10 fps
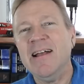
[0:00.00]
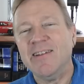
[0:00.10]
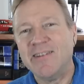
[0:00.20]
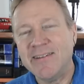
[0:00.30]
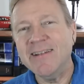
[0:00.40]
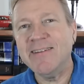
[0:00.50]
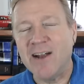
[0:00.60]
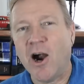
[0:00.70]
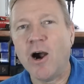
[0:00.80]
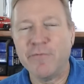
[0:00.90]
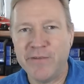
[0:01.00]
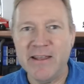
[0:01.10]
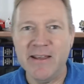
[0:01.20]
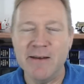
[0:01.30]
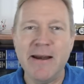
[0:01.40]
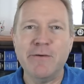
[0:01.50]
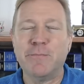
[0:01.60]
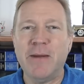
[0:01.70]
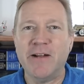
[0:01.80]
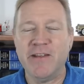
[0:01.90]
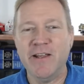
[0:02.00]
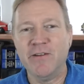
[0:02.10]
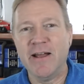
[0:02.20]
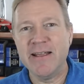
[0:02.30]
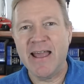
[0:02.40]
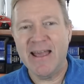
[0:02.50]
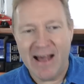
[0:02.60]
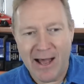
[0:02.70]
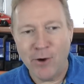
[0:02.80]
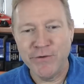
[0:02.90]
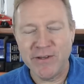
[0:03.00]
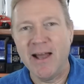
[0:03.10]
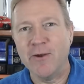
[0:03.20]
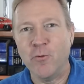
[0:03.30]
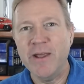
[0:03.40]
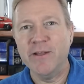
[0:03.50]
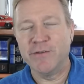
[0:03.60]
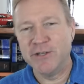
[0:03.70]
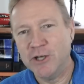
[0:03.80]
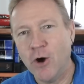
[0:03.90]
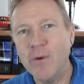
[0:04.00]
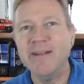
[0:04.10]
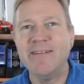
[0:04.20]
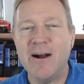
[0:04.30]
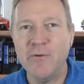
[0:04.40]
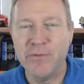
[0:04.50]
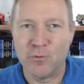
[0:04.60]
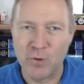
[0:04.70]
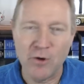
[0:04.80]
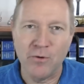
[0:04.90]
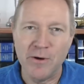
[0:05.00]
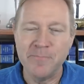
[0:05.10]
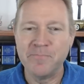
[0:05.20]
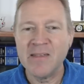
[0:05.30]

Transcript: Since an RV, in many respects, is like a house on wheels going down the road,